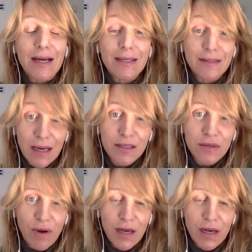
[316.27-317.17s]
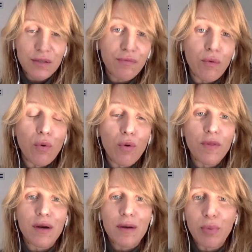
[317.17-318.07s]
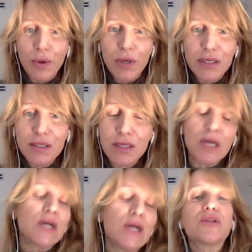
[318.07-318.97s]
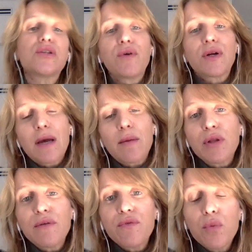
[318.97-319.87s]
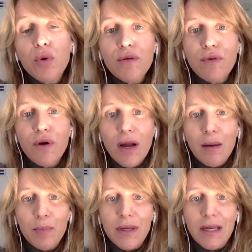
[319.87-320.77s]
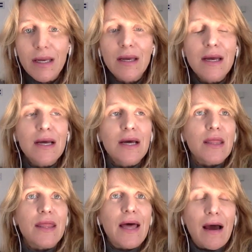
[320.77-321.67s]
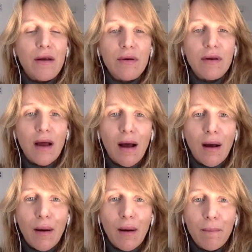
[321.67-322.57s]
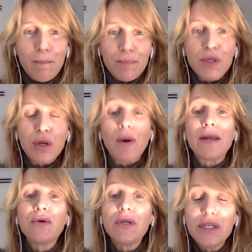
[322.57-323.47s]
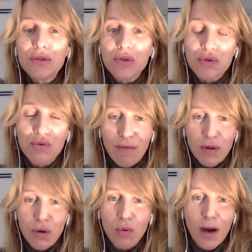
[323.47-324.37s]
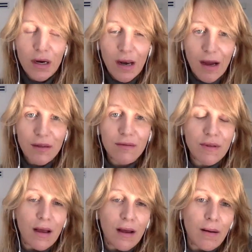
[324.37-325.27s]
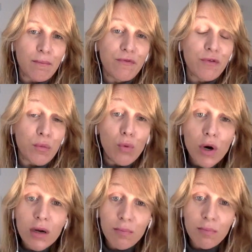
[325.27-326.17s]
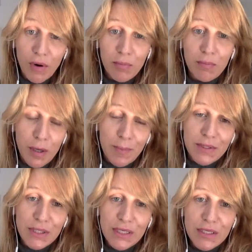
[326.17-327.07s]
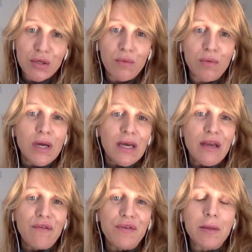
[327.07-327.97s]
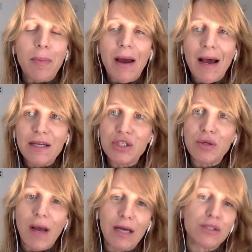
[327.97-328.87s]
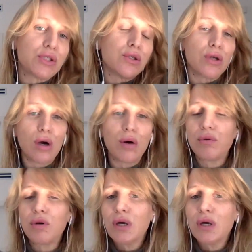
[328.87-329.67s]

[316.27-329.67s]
taxi rides for their employees. So, for example, if you work for a company that and you need to travel quite a lot for work purposes. So if in the past you had to go,